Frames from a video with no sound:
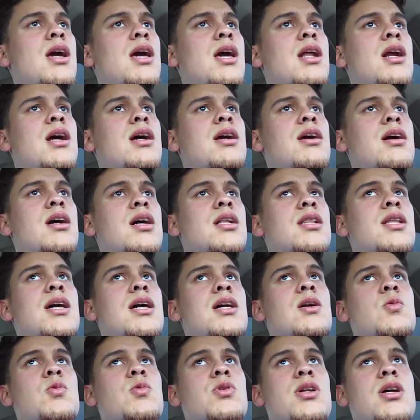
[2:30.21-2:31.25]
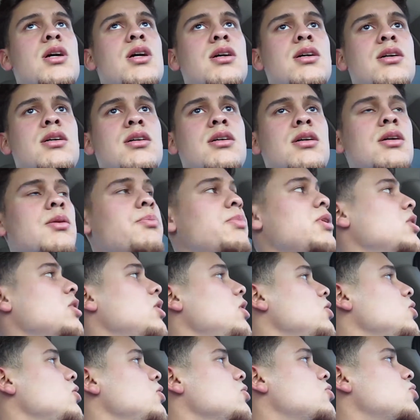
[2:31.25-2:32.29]
And I, I like when I uh, be
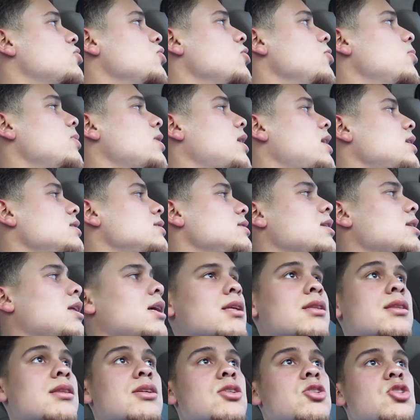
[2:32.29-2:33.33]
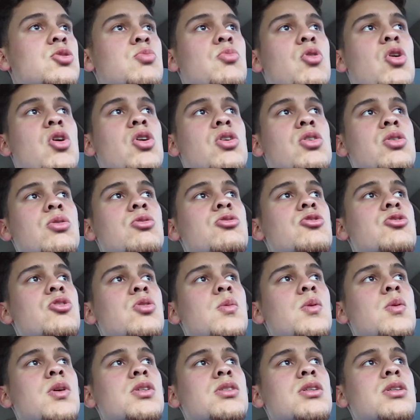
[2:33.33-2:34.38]
on YouTube and I see like the small
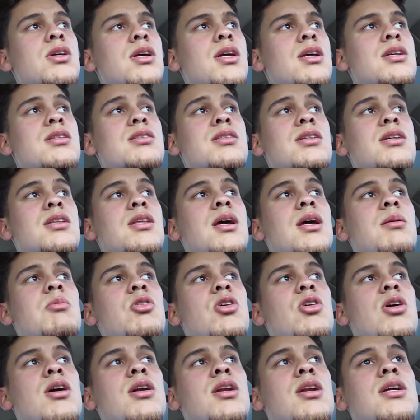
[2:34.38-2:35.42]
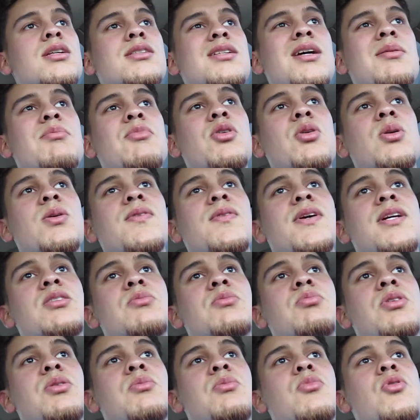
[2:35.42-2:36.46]
YouTubers and see them grinding because that
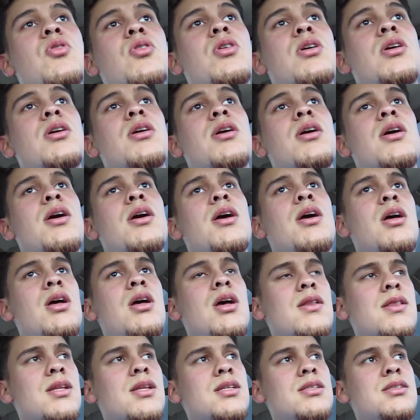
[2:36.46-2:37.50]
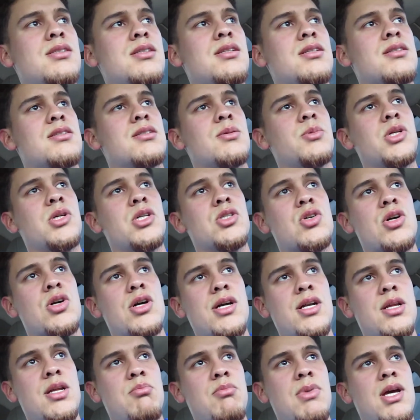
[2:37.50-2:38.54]
motivates me more than seeing someone that's
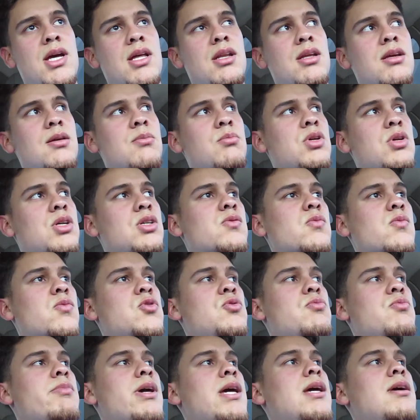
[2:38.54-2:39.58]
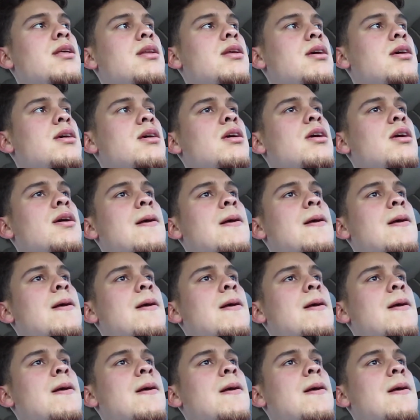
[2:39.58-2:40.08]
already made it because when you made it,